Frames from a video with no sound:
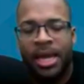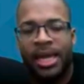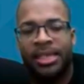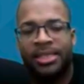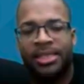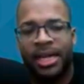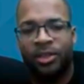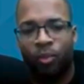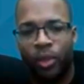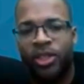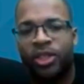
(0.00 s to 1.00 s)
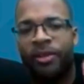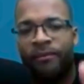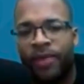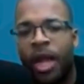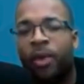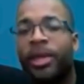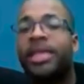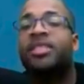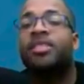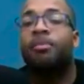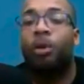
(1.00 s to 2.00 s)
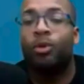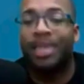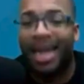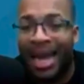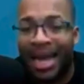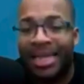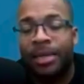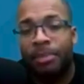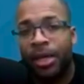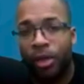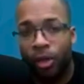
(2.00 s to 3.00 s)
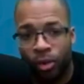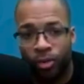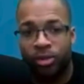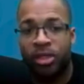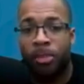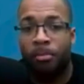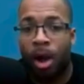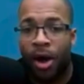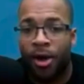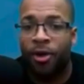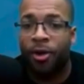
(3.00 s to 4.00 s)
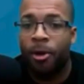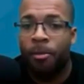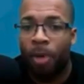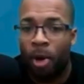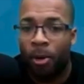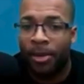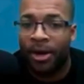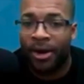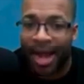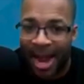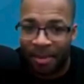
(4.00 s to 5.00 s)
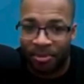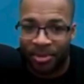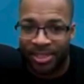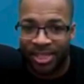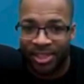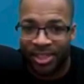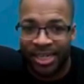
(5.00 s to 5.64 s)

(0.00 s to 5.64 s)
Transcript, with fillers: It says, which of the following is the most likely being used to monitor pulmonary hypertension?